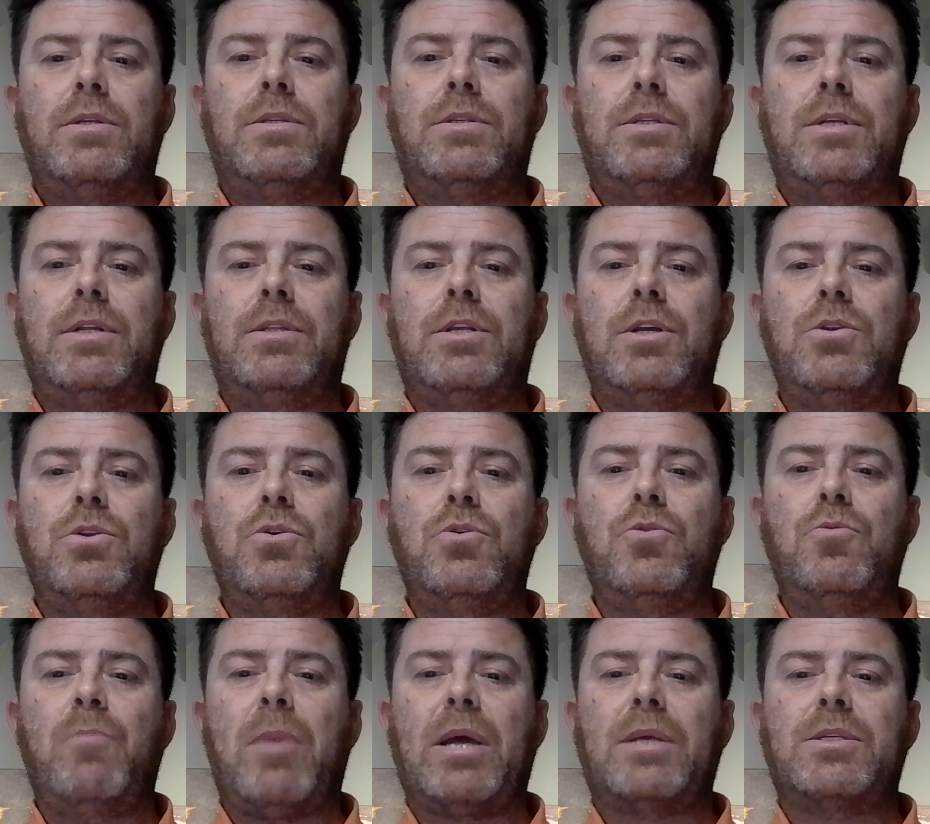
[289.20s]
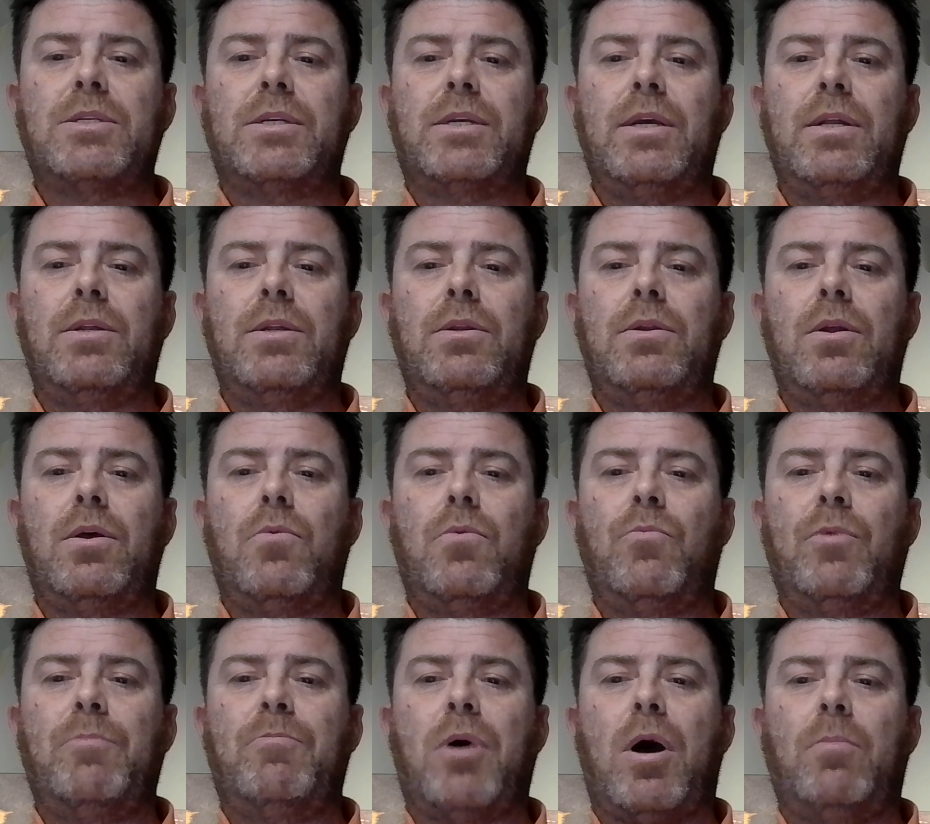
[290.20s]
did the new Mexican
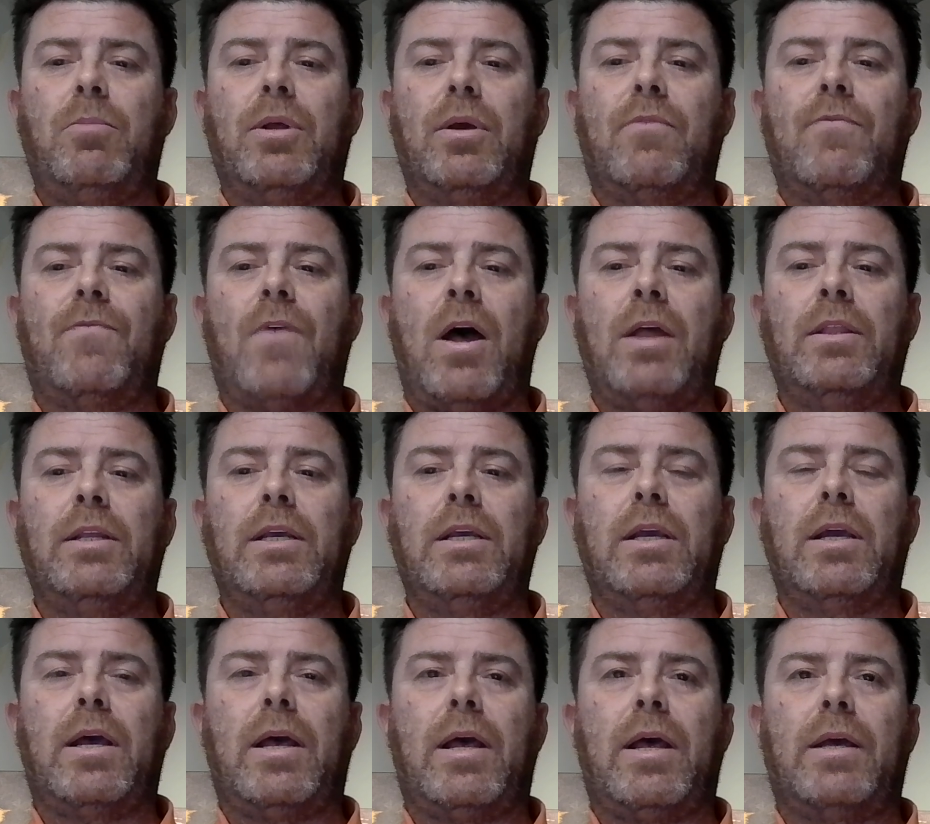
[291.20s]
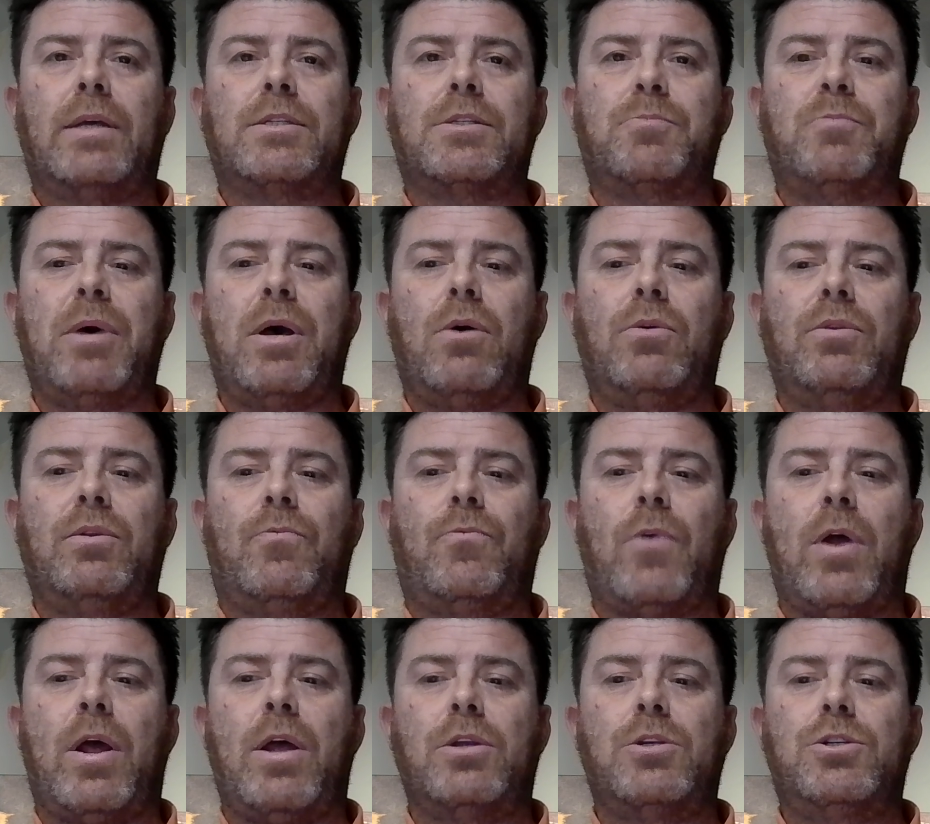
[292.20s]
Republic finally expel the
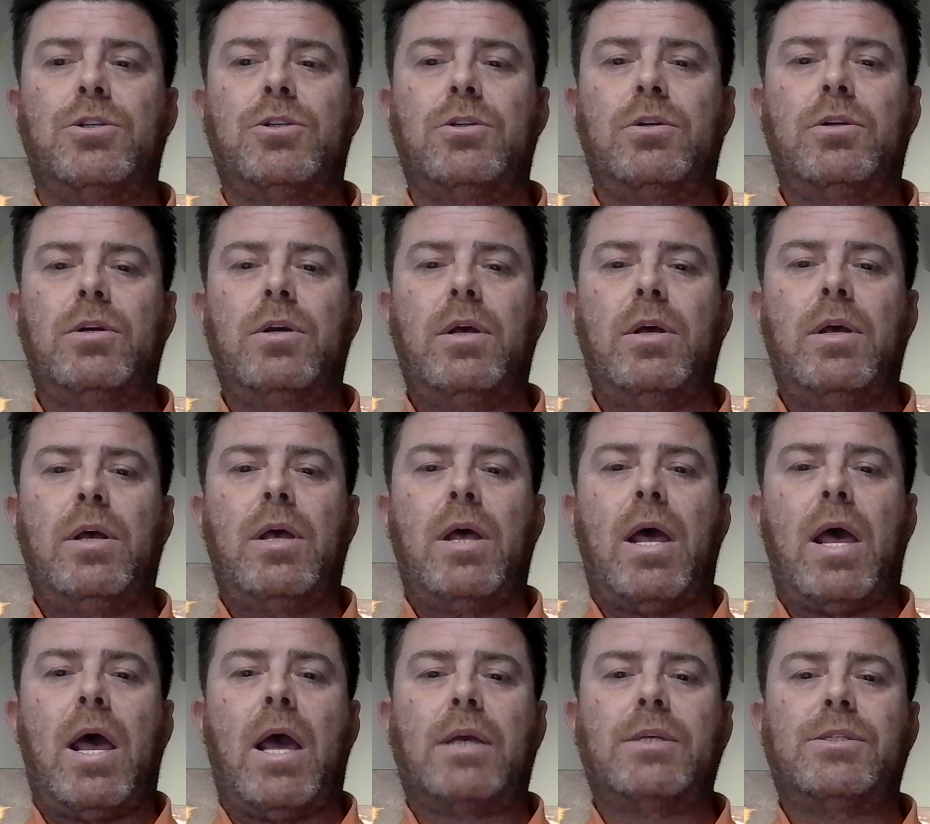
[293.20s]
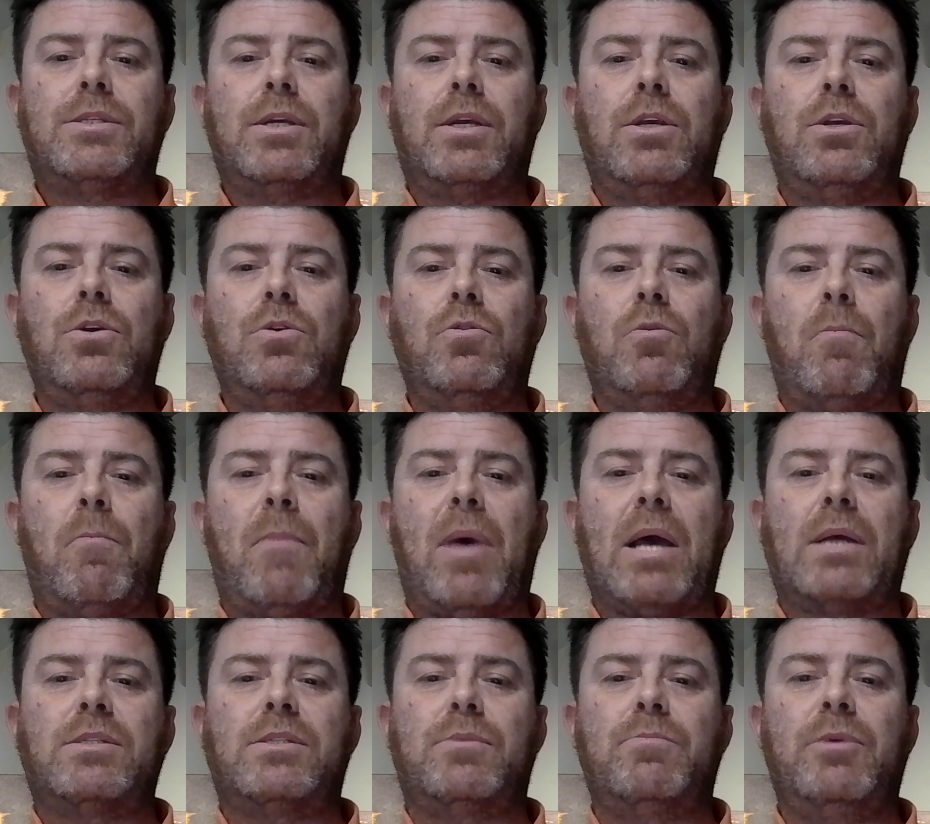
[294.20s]
French, execute
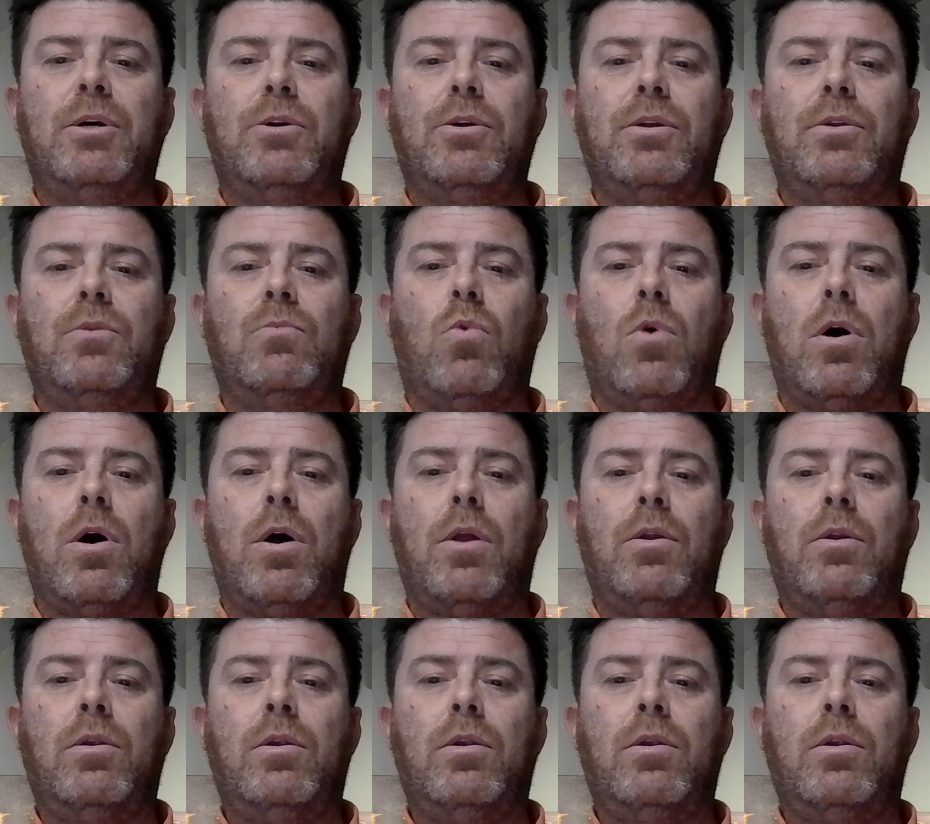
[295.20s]
Maximilian I,